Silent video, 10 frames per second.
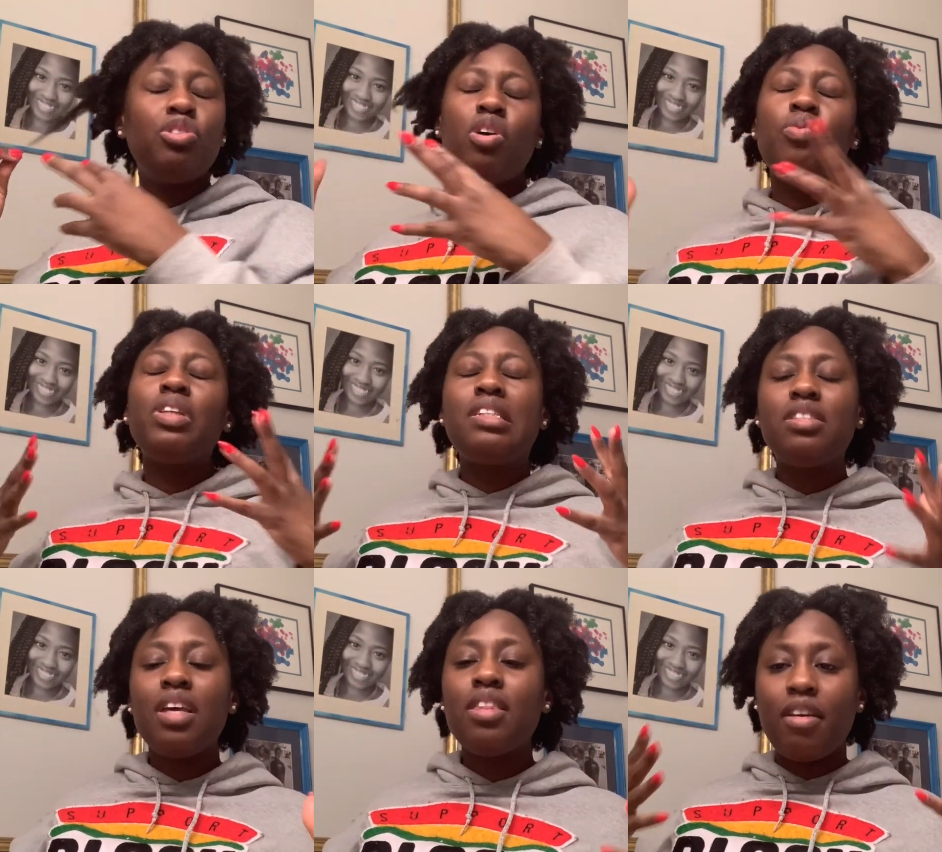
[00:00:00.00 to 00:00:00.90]
Speaker 1: you don't really see
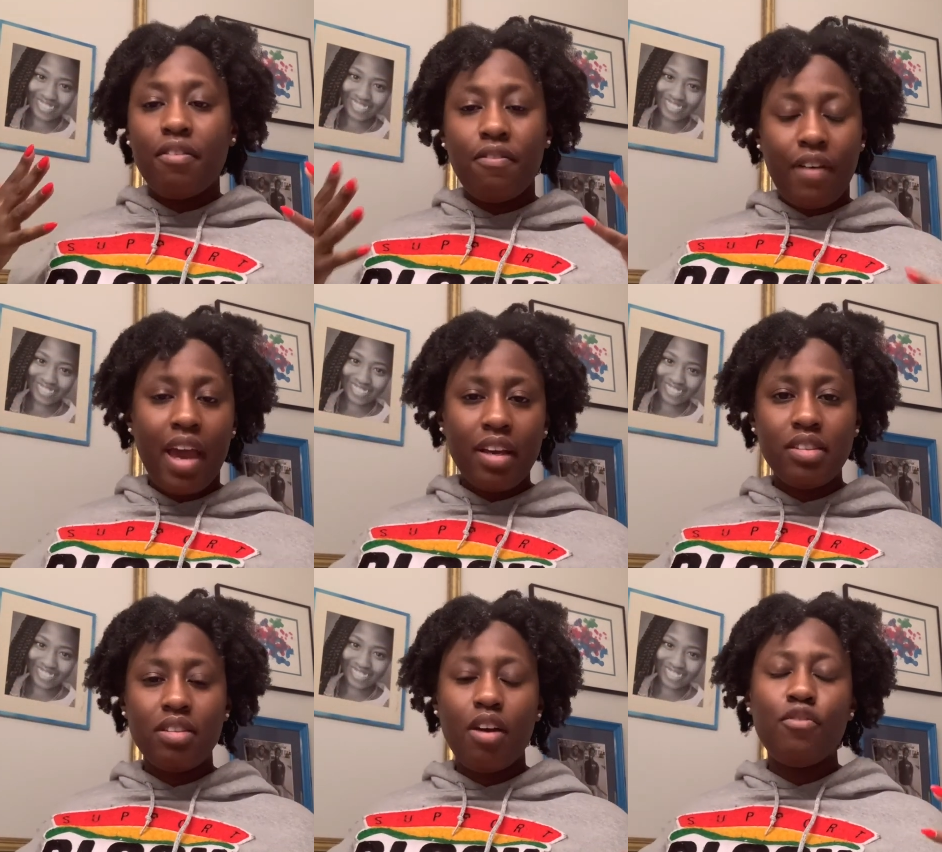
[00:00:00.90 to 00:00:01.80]
the effects
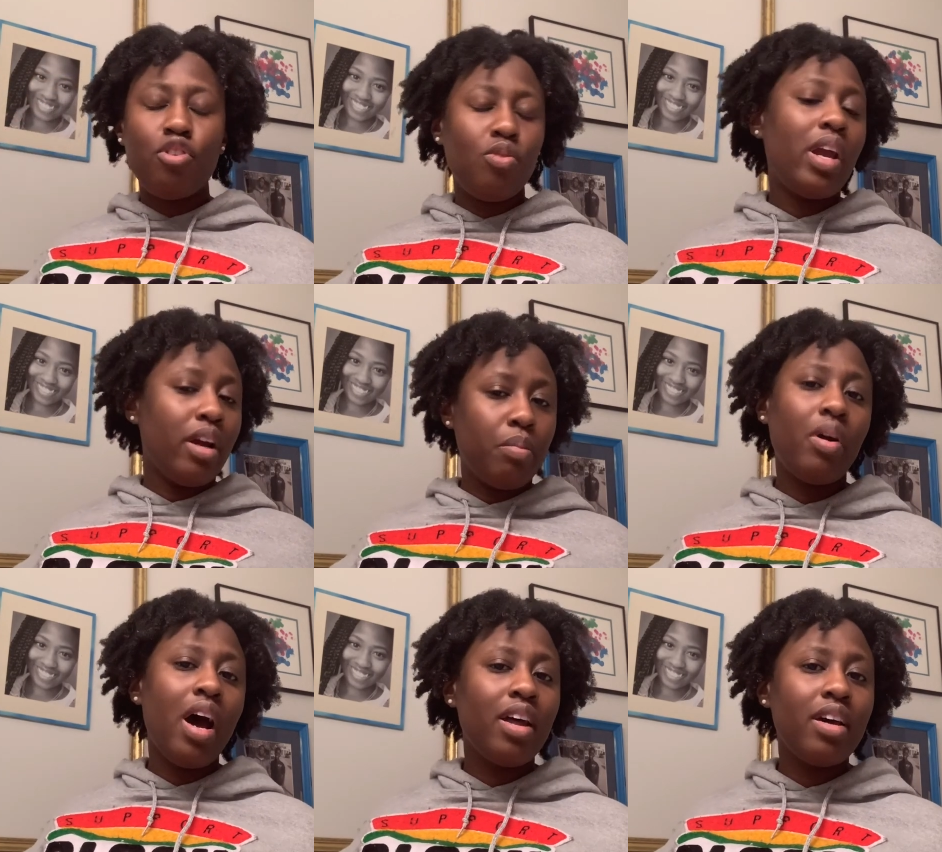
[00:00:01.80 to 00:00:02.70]
of new hair
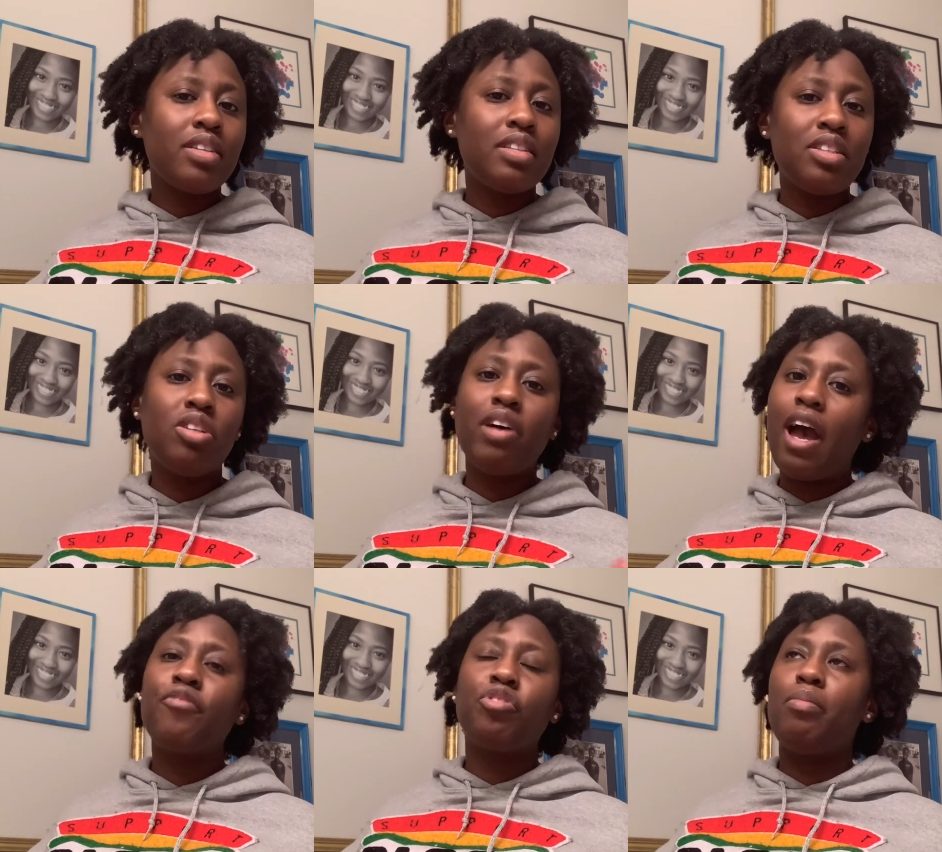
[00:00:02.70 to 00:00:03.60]
products until
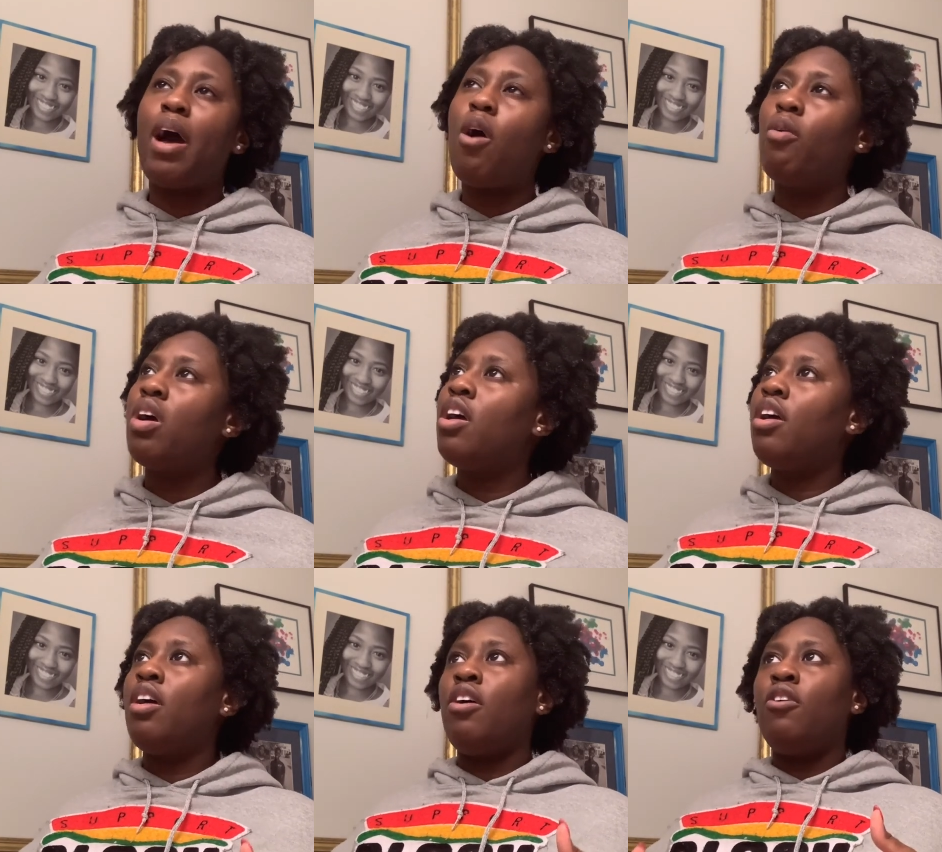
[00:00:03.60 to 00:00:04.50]
after about
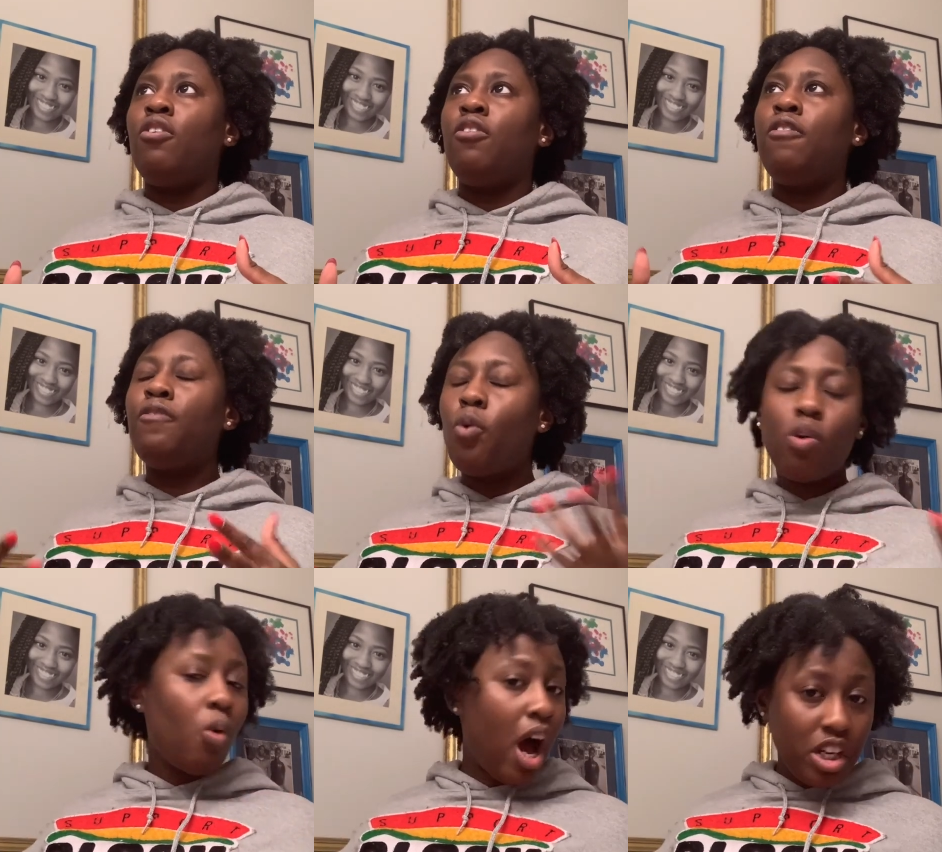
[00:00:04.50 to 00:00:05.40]
four
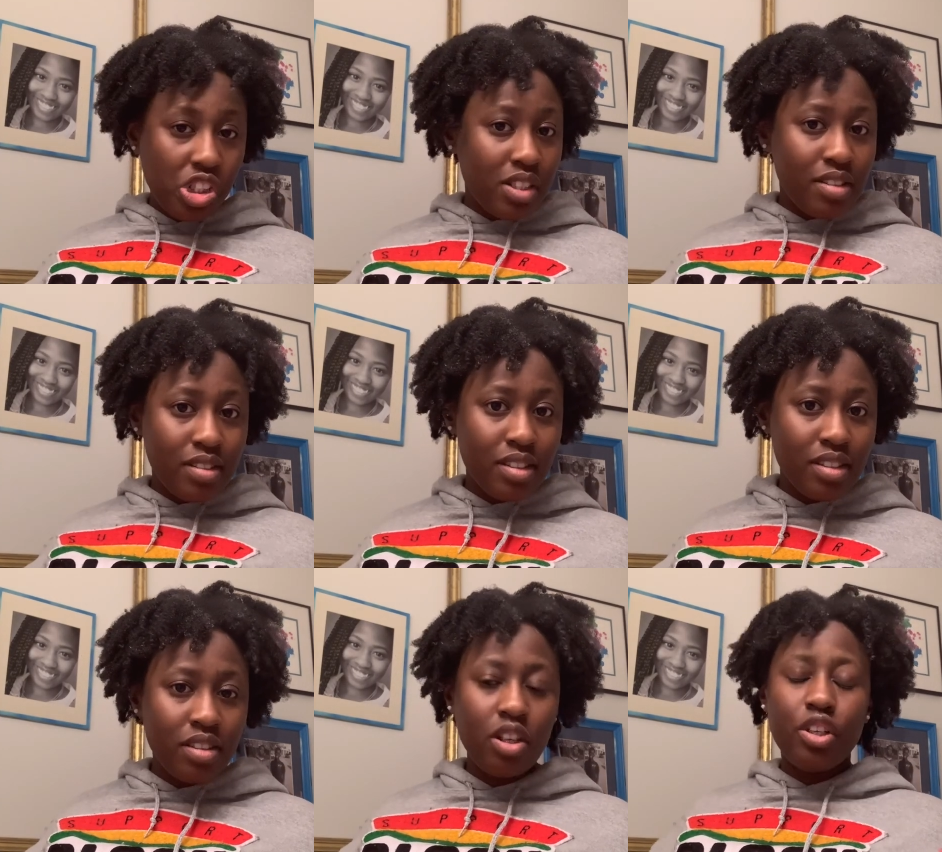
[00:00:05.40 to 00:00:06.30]
washes
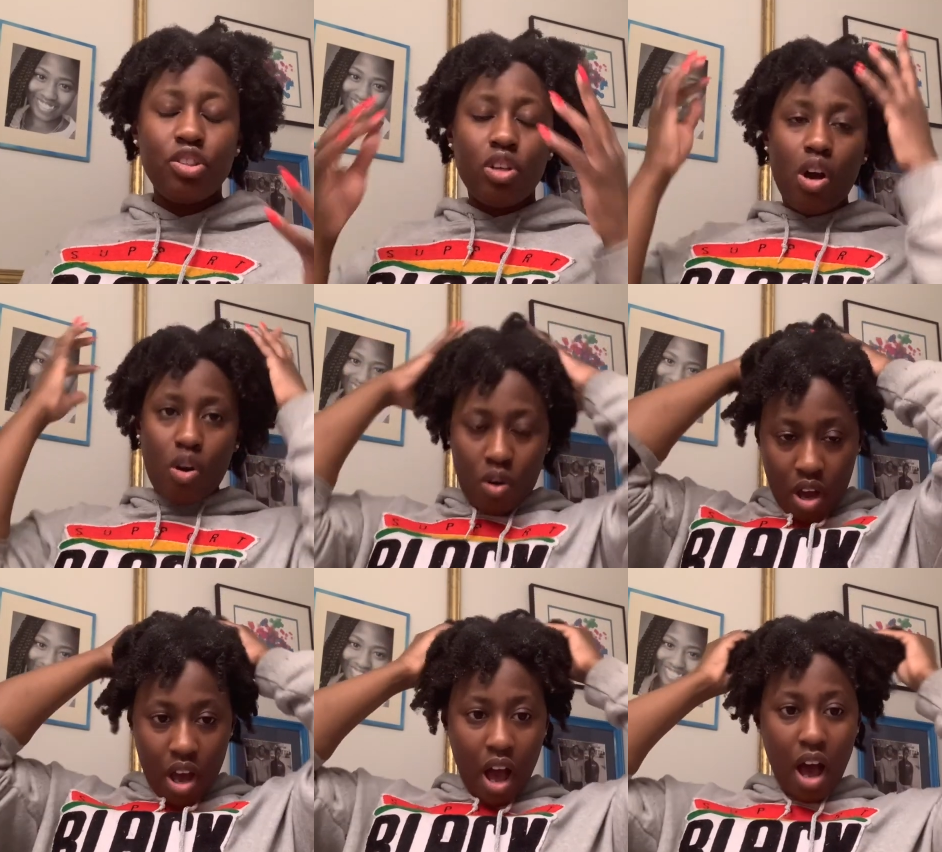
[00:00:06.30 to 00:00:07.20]
or so,
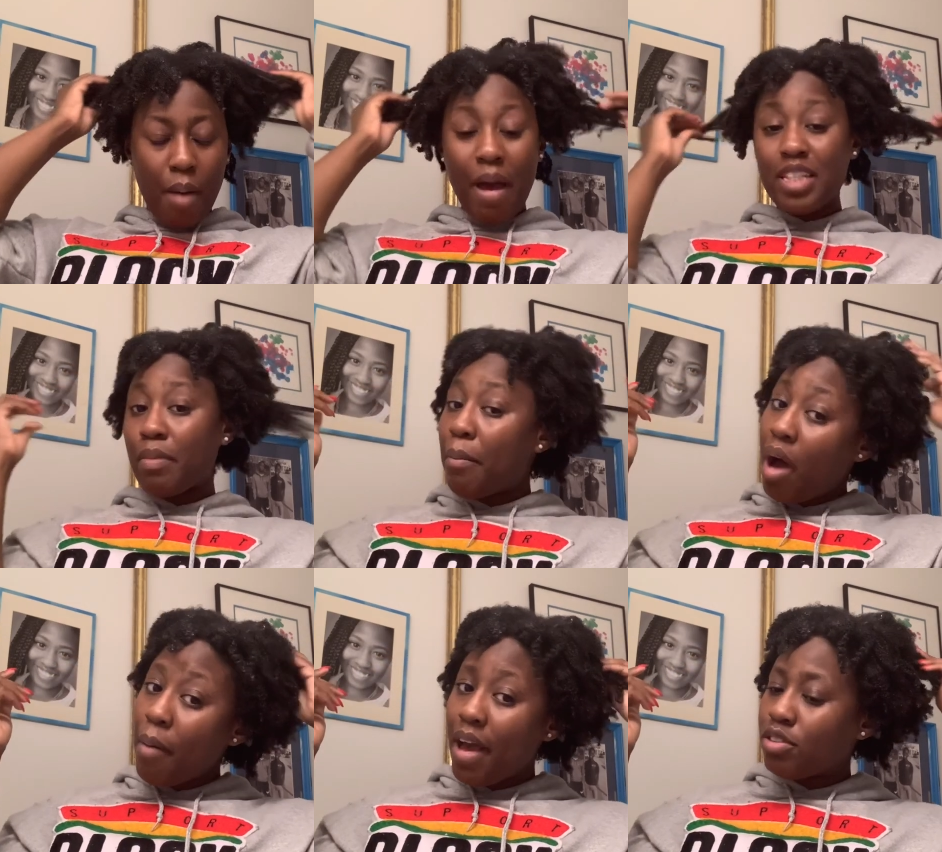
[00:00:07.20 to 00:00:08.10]
um, as my
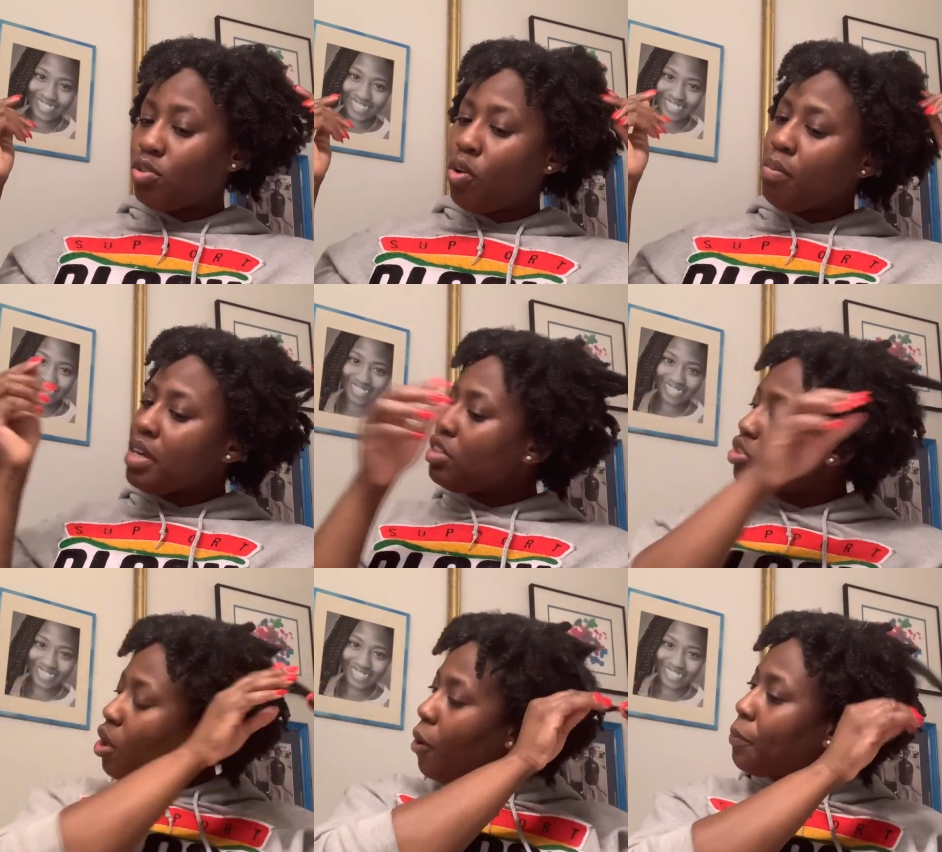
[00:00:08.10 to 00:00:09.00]
mom has told me.
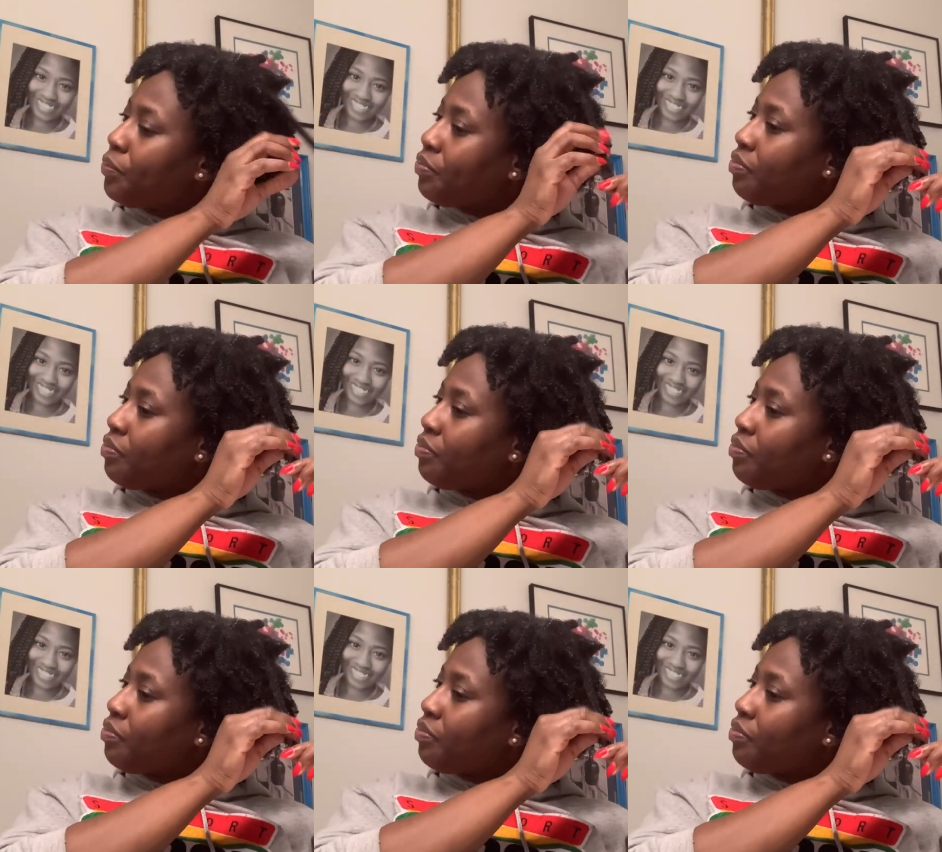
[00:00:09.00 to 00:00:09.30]
So